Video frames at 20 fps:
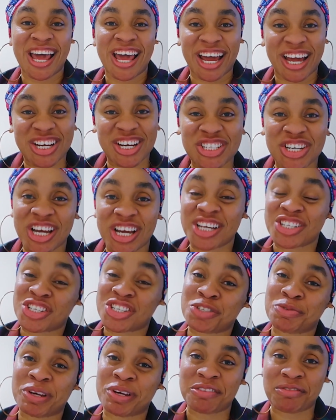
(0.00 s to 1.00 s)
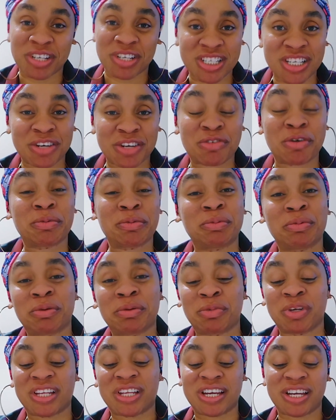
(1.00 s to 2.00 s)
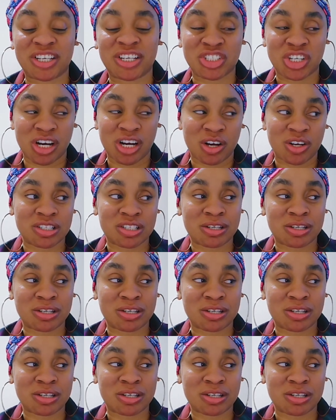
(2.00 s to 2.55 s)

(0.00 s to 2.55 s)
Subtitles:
Kaisha has just been evicted from the Big Brother Naija house.